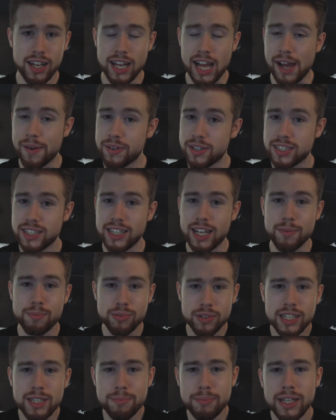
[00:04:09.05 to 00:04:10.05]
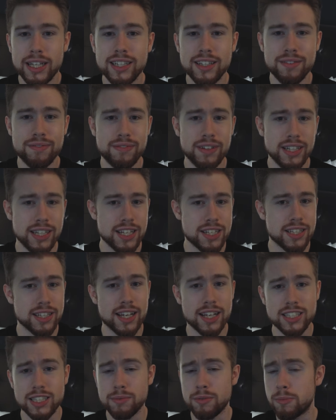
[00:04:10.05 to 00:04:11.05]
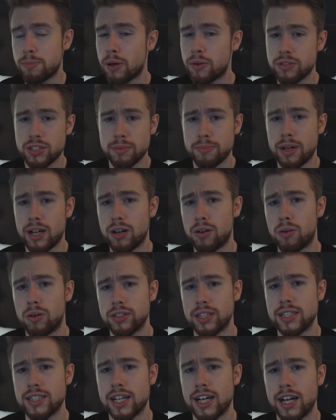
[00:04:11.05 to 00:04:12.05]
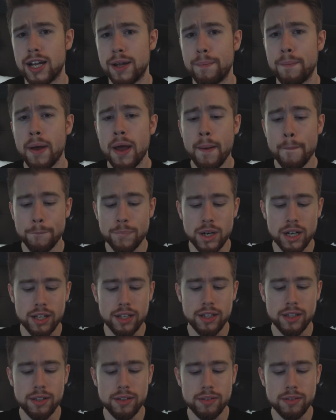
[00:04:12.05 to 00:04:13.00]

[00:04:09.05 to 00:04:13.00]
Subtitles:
Obviously, I'm pretty big into fitness. You guys see me post about it all the time, but